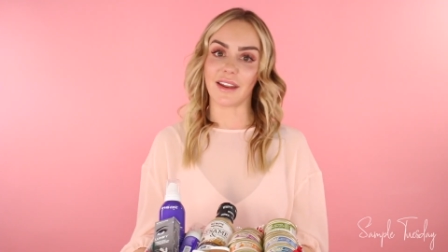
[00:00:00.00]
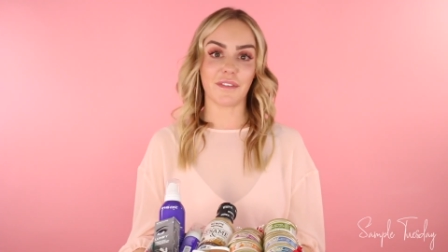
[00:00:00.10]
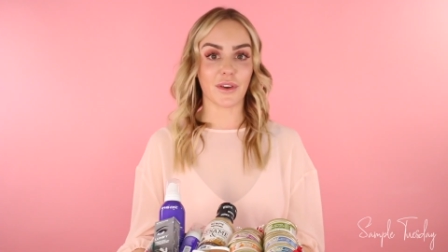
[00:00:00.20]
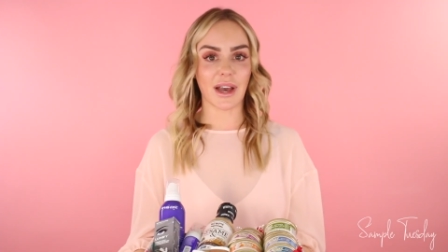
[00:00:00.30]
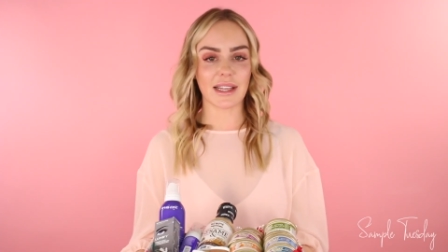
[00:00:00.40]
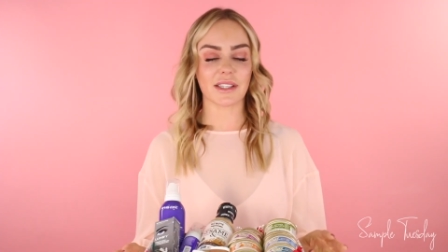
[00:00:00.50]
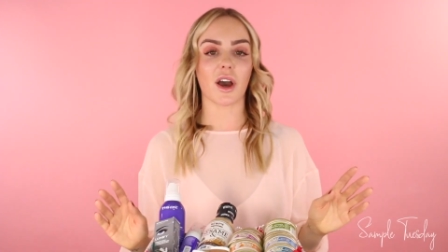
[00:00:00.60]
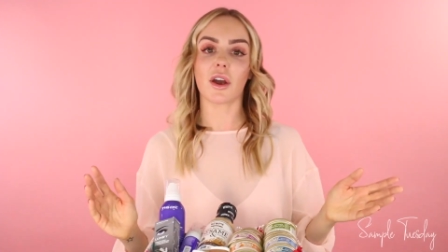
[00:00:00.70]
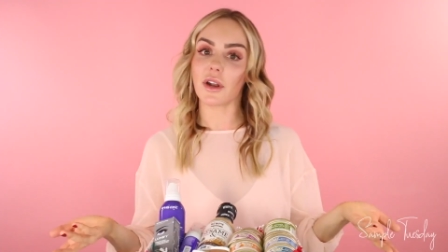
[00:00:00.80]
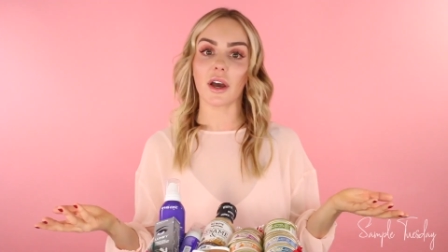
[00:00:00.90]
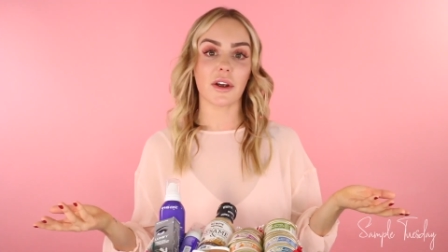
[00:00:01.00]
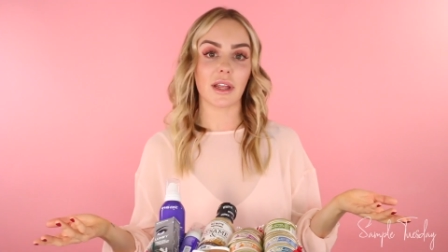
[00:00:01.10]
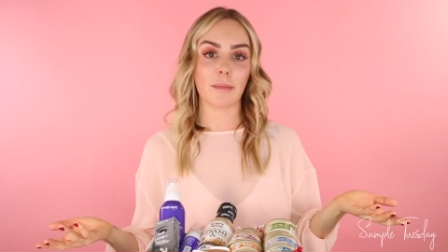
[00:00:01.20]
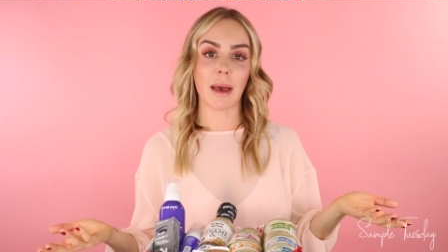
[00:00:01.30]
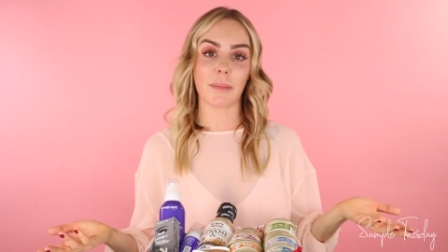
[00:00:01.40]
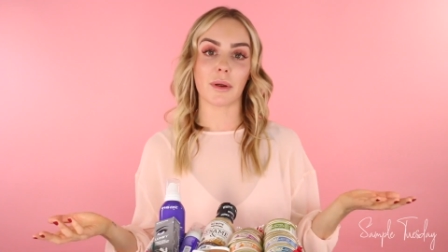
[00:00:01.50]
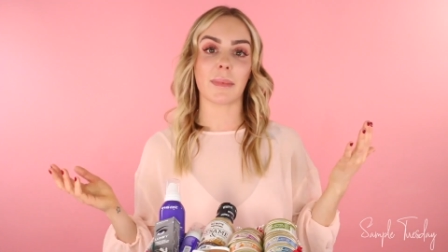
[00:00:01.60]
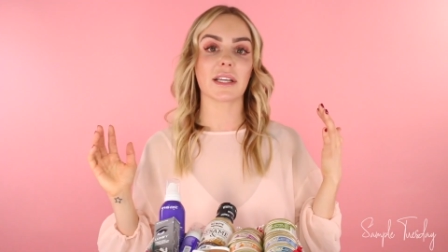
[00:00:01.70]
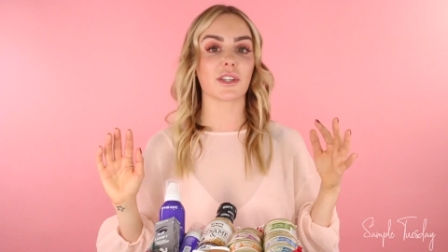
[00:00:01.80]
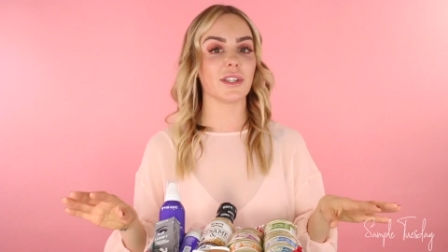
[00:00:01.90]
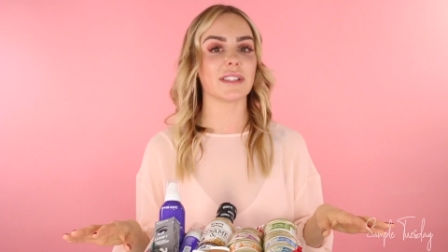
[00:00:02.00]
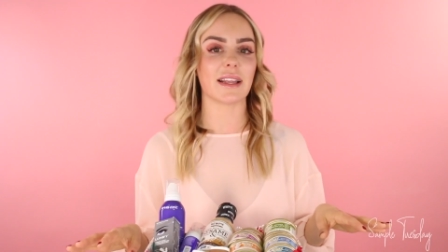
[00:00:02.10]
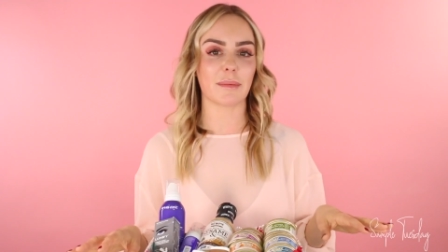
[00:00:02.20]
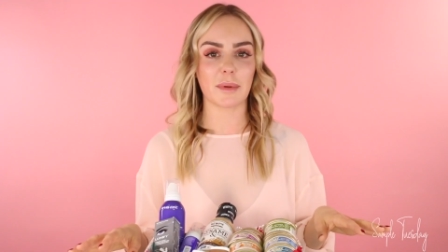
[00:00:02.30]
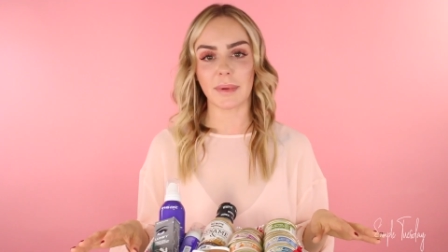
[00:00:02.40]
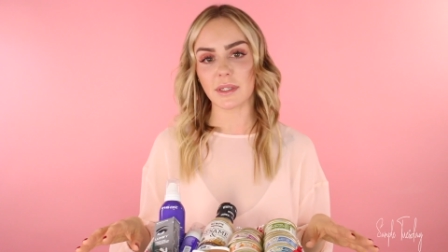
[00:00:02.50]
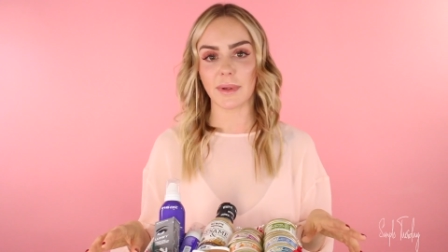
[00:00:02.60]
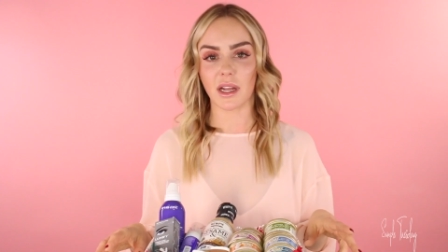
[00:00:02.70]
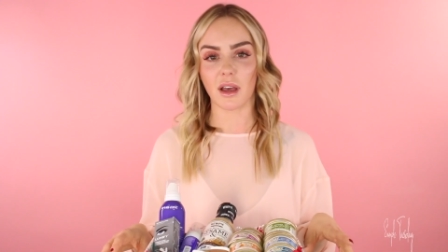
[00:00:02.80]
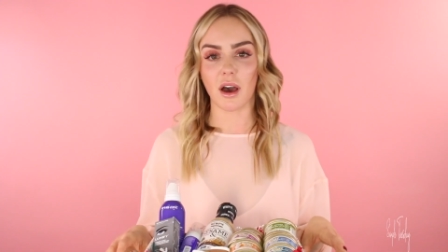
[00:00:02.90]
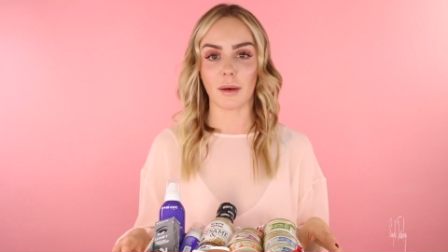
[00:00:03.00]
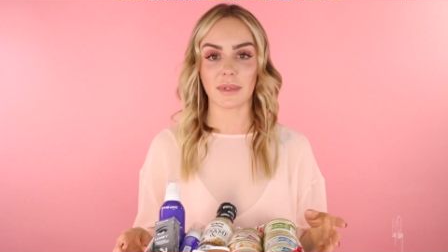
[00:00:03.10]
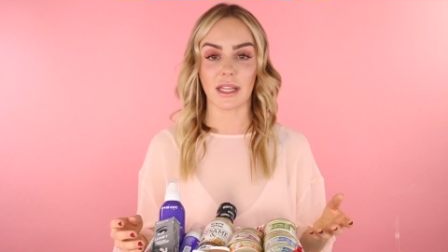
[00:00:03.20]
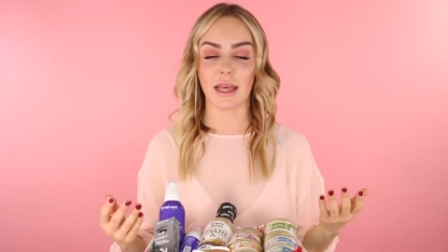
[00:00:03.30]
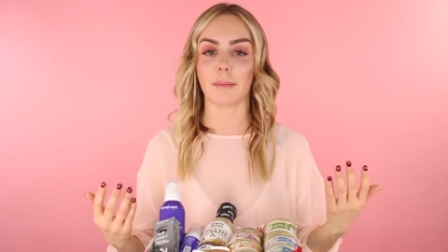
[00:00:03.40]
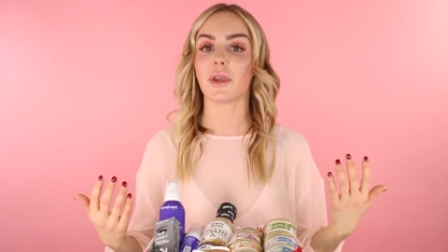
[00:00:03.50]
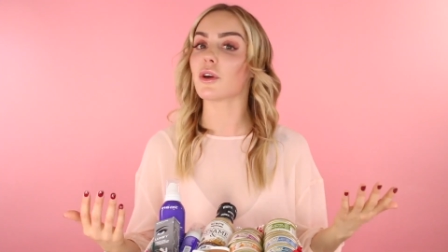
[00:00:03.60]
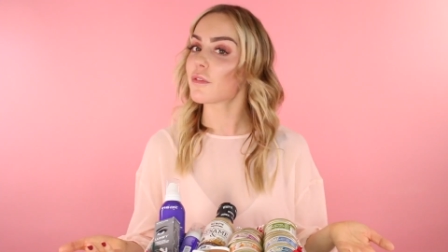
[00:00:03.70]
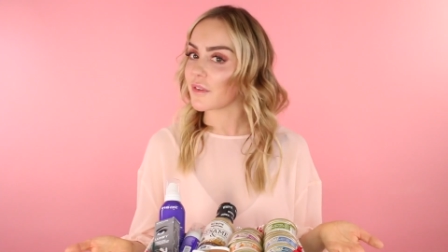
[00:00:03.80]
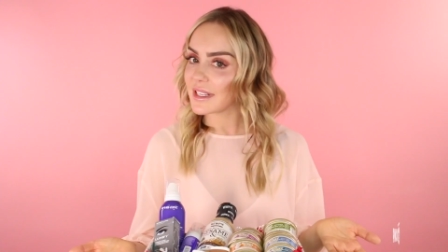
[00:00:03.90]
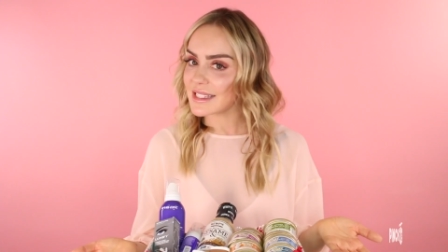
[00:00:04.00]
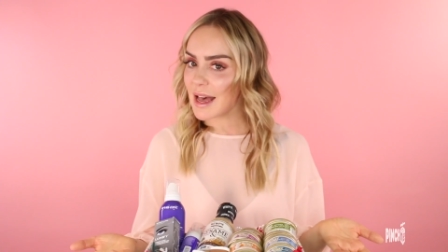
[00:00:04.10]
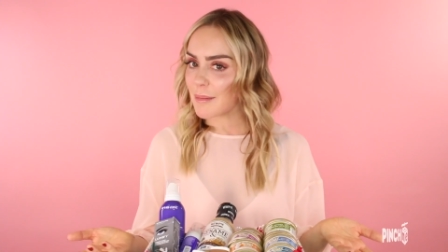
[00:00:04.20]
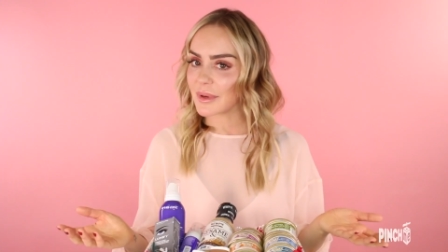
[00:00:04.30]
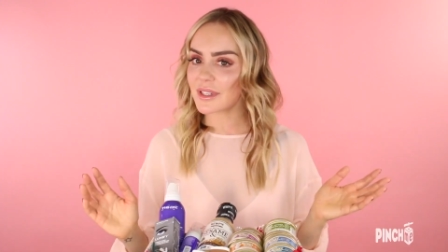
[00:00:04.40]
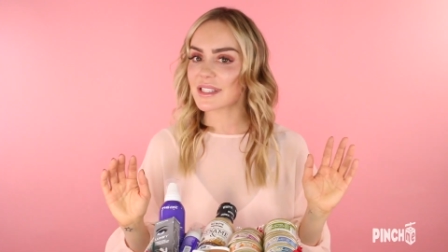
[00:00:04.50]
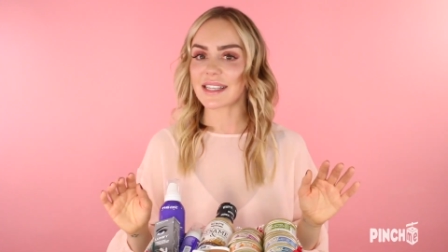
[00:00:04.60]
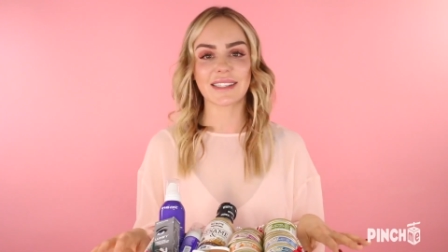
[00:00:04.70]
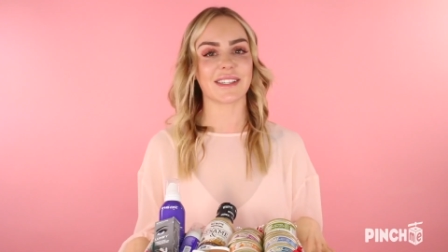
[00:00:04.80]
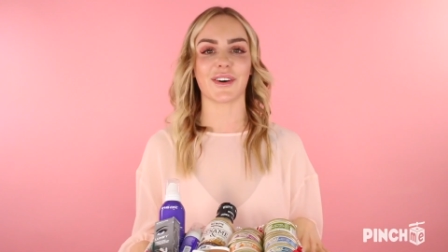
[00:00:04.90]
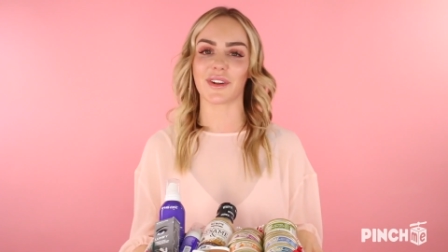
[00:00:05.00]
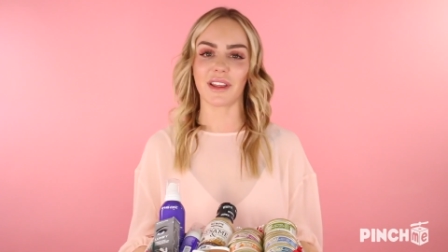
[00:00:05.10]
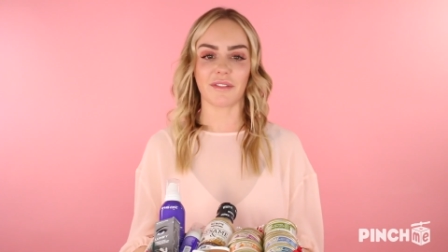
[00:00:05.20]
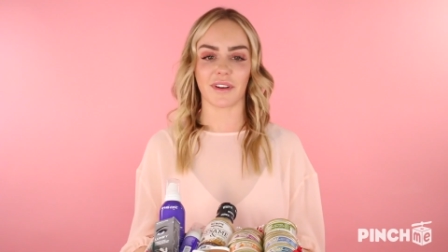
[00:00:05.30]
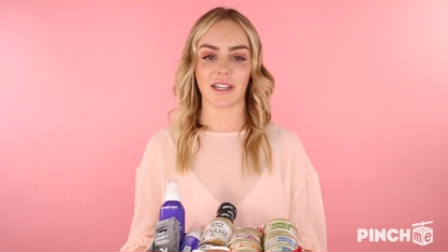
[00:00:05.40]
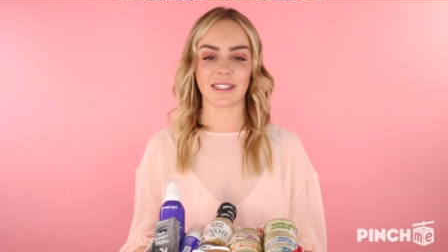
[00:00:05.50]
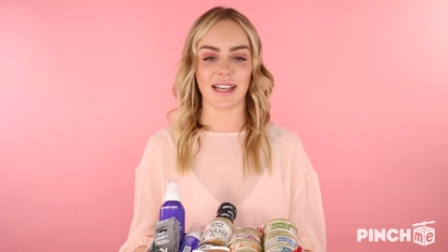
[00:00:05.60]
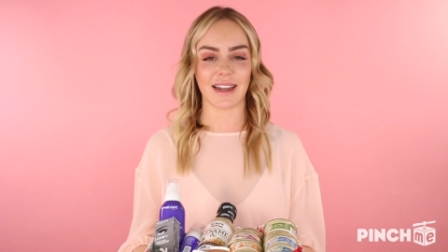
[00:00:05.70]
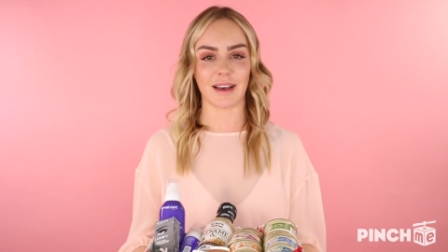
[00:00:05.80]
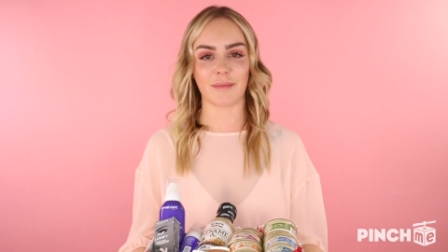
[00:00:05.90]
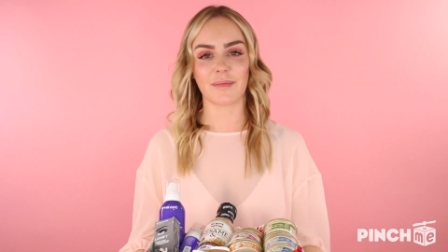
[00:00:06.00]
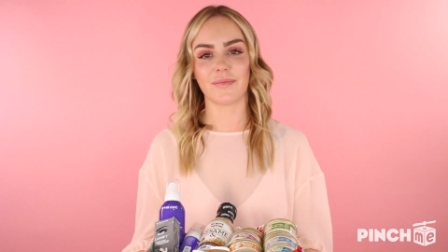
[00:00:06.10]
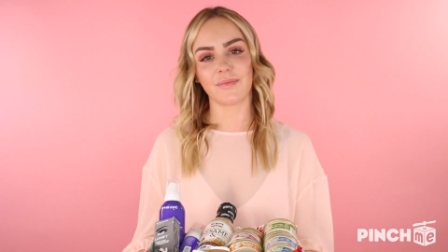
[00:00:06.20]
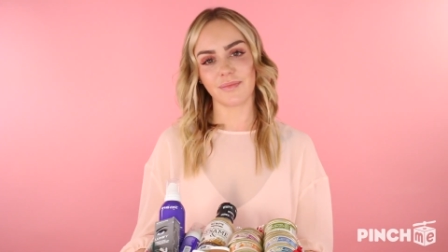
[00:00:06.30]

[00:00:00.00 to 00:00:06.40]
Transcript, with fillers: And if you guys aren't already a member, make sure you sign up to pinchme.com to claim your free samples. It's totally free to sign up.